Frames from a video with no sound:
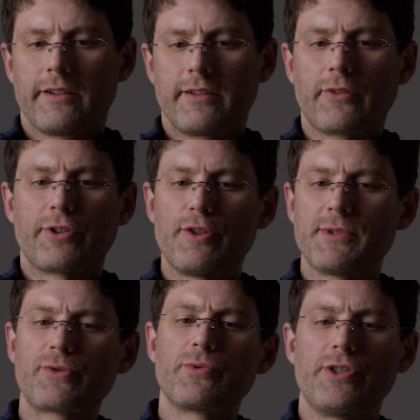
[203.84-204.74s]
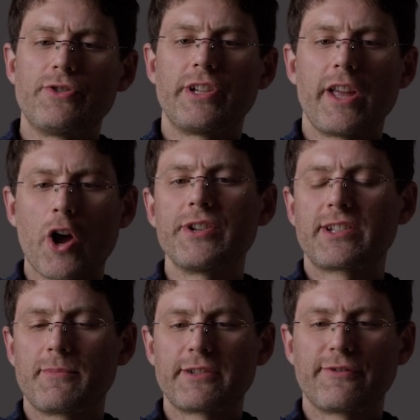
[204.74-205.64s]
Now, humans will usually only
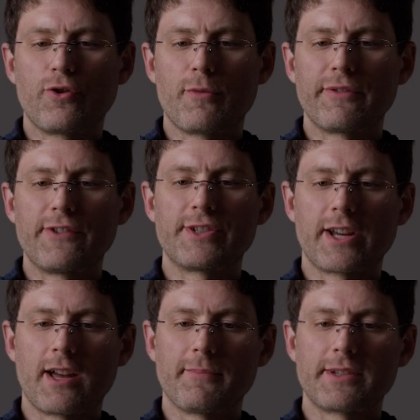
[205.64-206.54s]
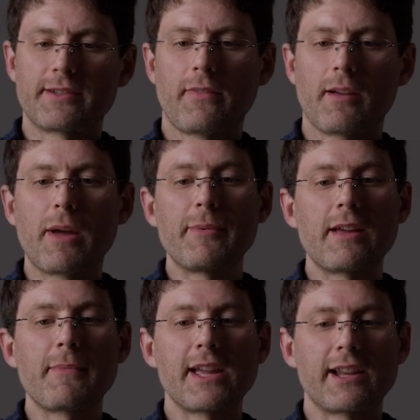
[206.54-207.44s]
submit a form a few times. Maybe they
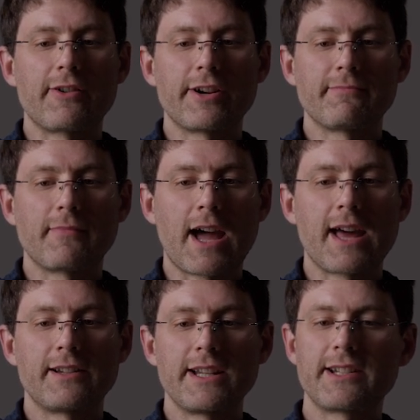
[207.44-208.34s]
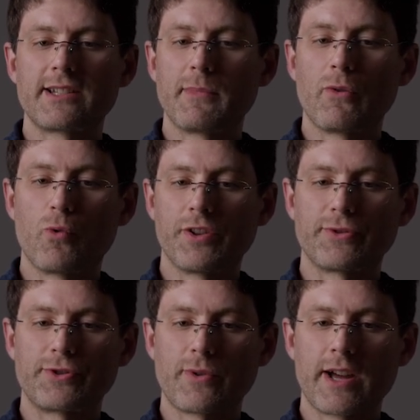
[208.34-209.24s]
make an error and need to submit once
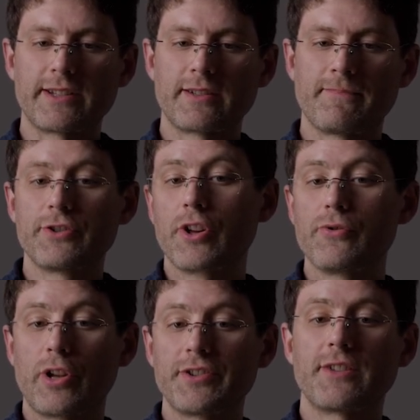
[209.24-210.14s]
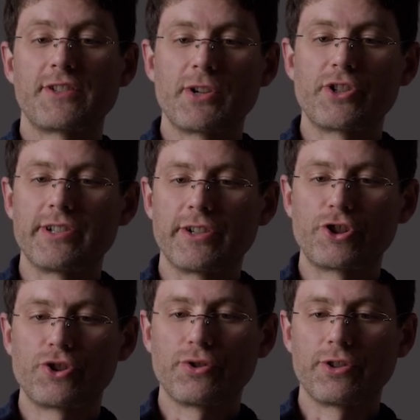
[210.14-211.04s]
or twice, so lots of submissions in a
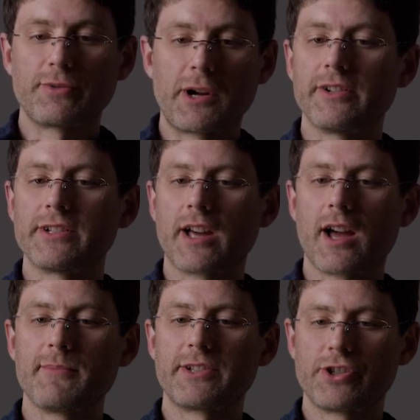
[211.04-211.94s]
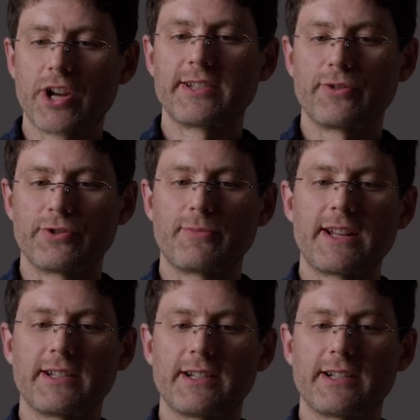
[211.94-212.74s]
short period of time suggests an automated